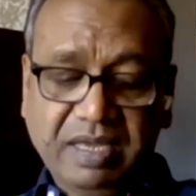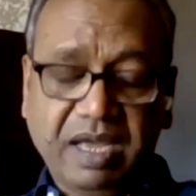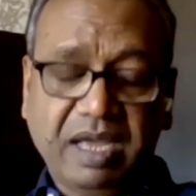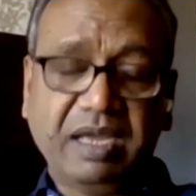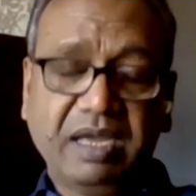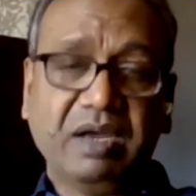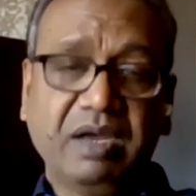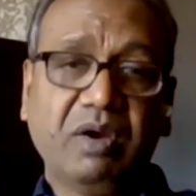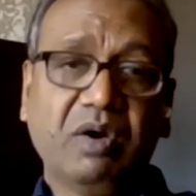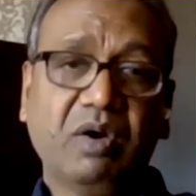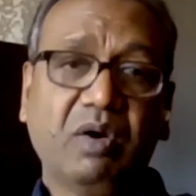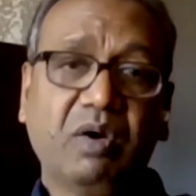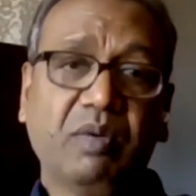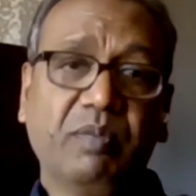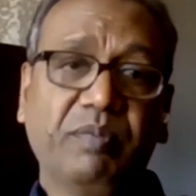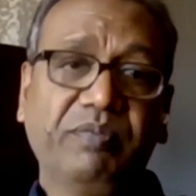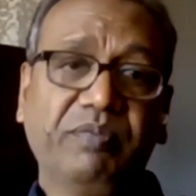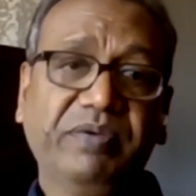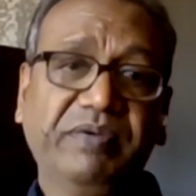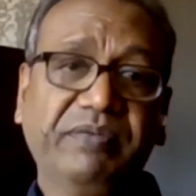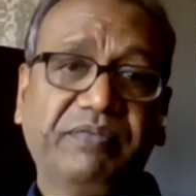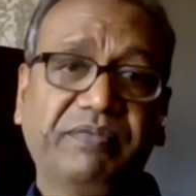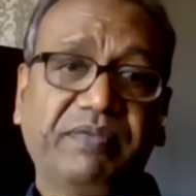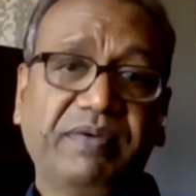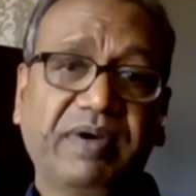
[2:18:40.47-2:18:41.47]
I hope
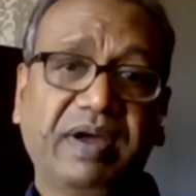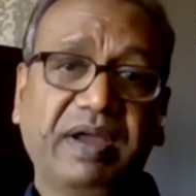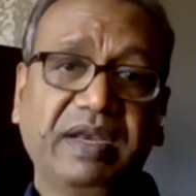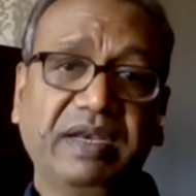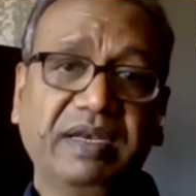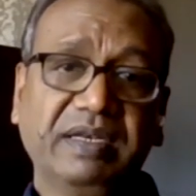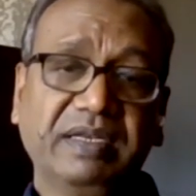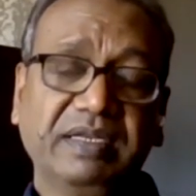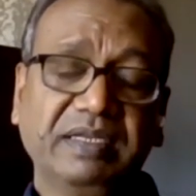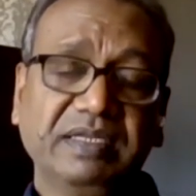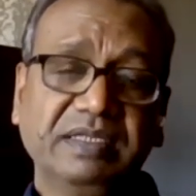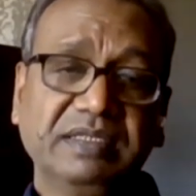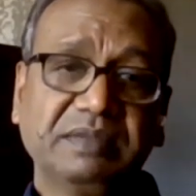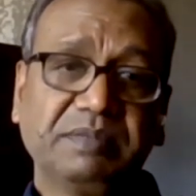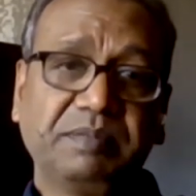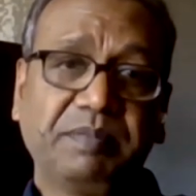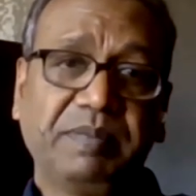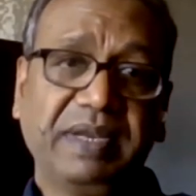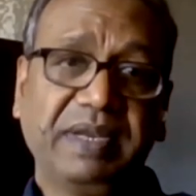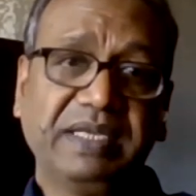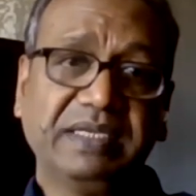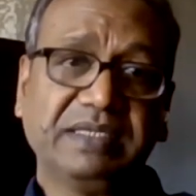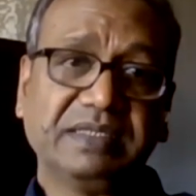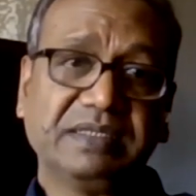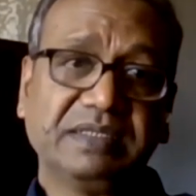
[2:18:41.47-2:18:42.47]
we find these
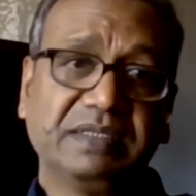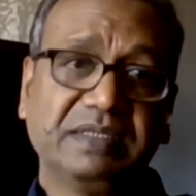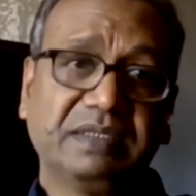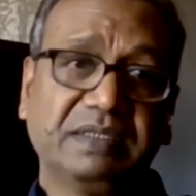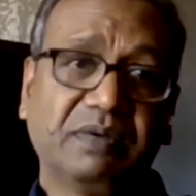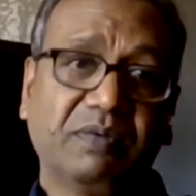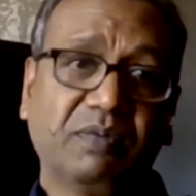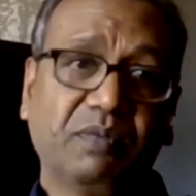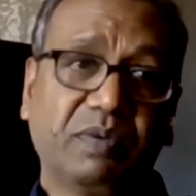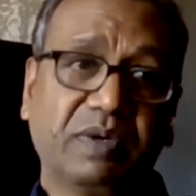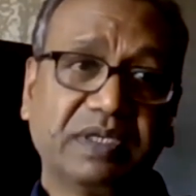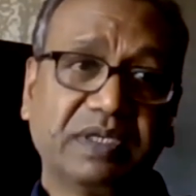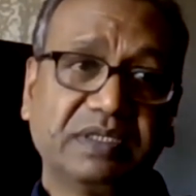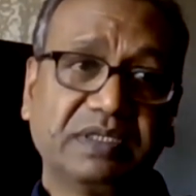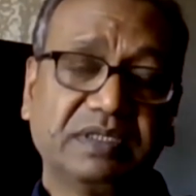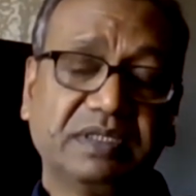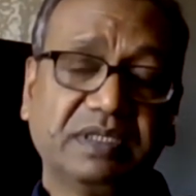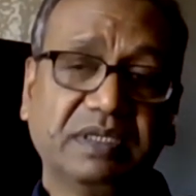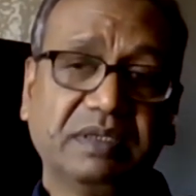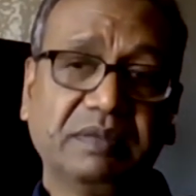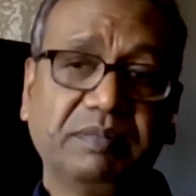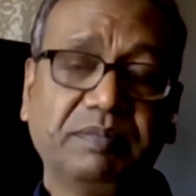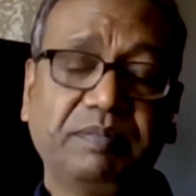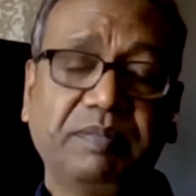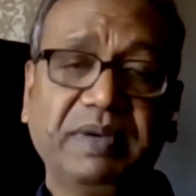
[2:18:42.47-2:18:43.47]
places of
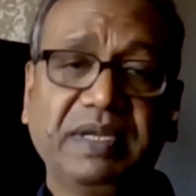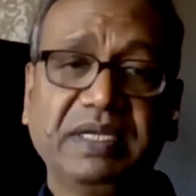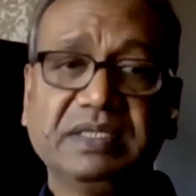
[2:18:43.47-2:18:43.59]
worship,